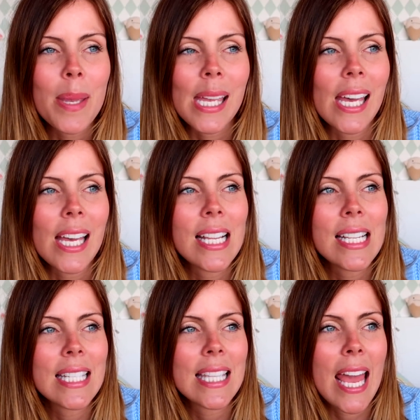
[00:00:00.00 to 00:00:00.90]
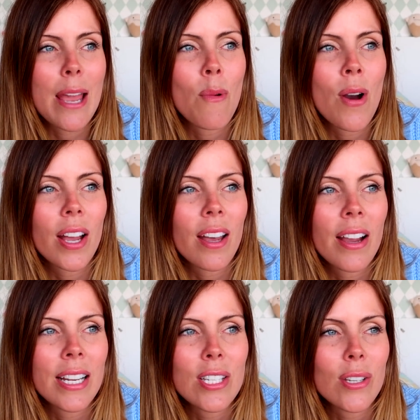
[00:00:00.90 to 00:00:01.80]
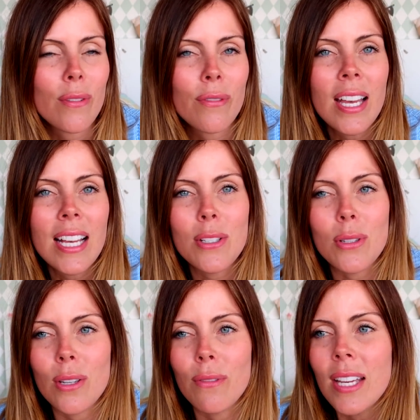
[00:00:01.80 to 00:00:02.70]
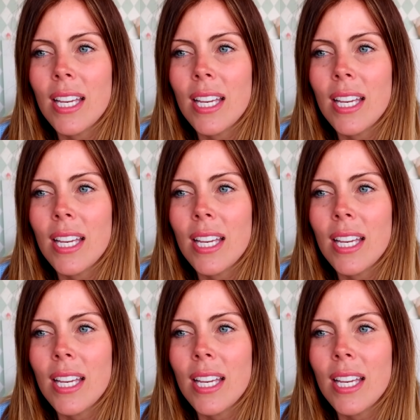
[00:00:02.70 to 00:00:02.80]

because they were kind of sort of